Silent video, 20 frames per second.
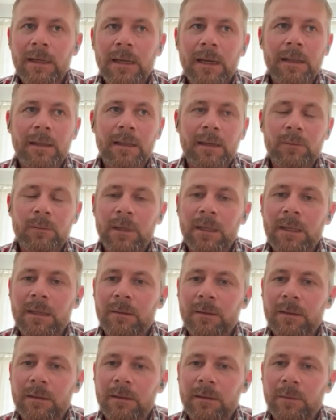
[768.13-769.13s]
And then
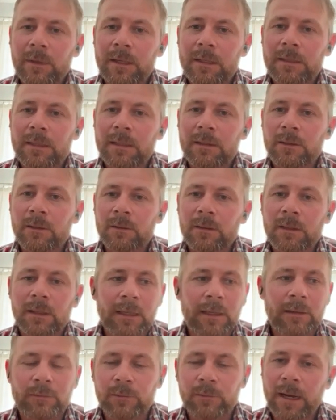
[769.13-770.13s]
when she took the
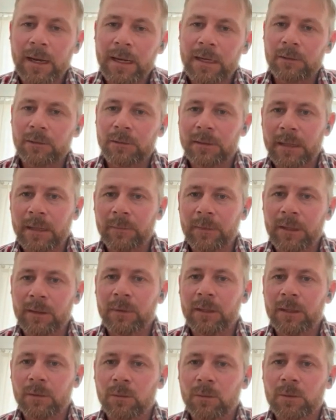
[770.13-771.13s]
left rein or something,
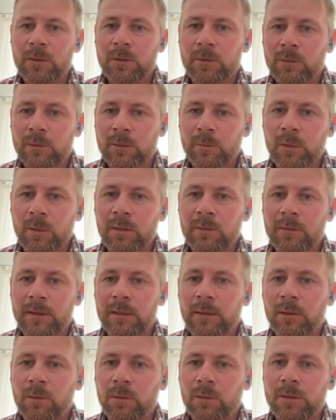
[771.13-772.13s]
when the horse was
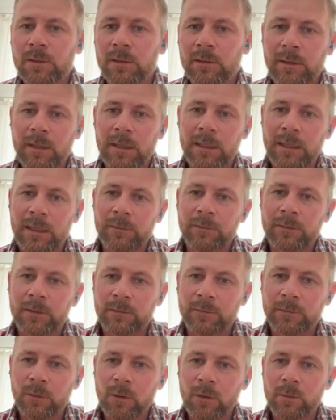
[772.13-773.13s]
moving, the horse would think left
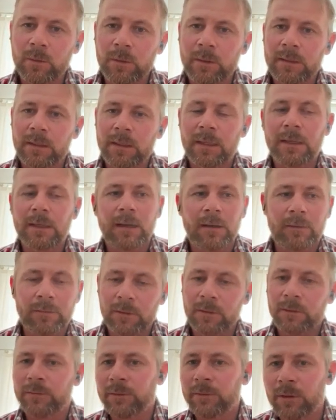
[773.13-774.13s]
and forward, and then
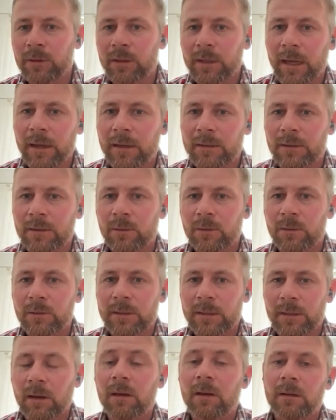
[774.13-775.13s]
after a few goes, the horse
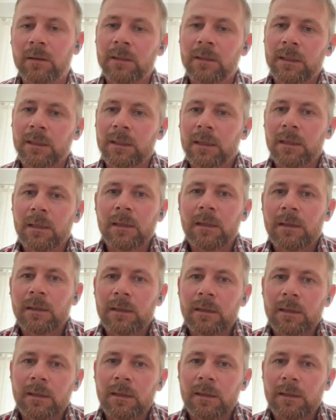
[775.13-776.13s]
said, "Oh,
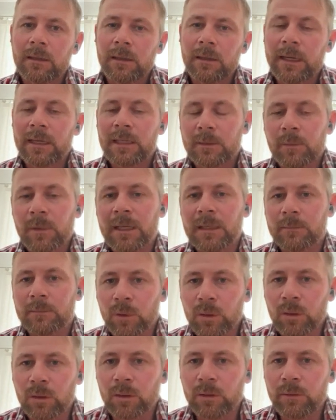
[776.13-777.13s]
legs mean
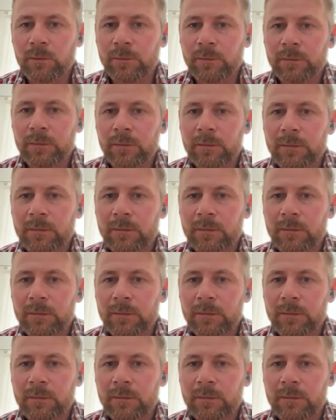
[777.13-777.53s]
move."